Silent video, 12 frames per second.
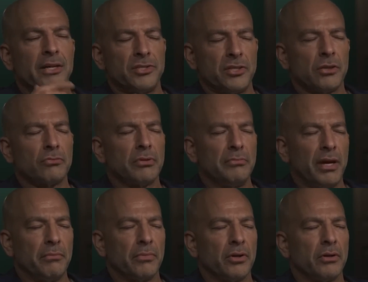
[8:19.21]
still
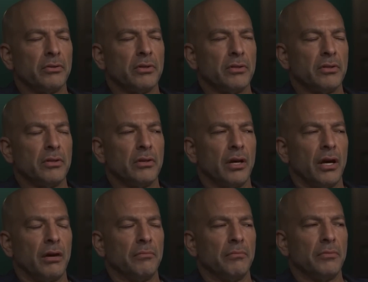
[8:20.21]
remember,
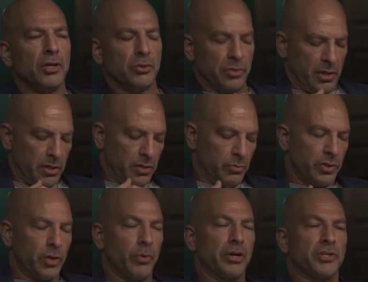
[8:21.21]
when
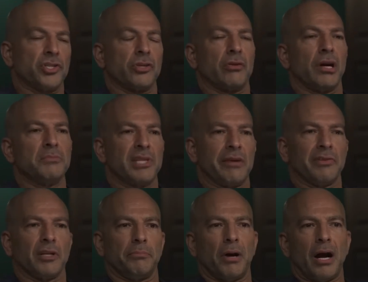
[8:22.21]
you're wearing scrubs, they have a
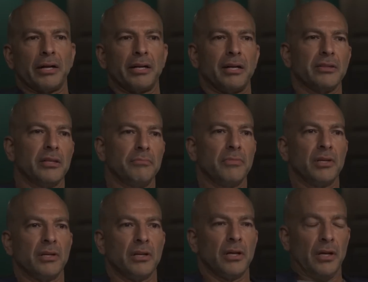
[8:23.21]
little pocket on them.
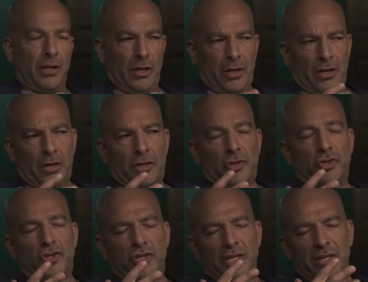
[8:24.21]

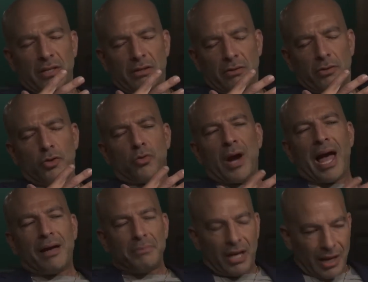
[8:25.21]
She
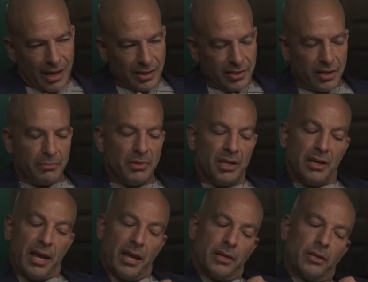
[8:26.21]
grabbed onto
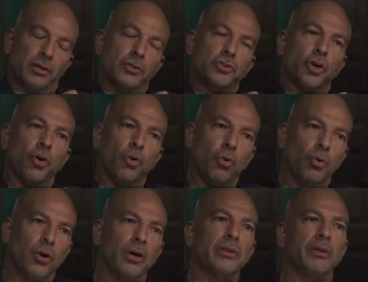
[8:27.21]
me and
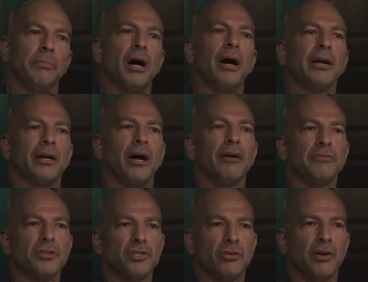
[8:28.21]
tore the pocket off
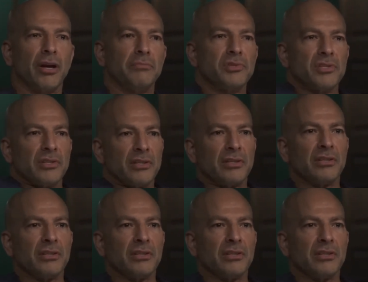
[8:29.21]
the scrubs.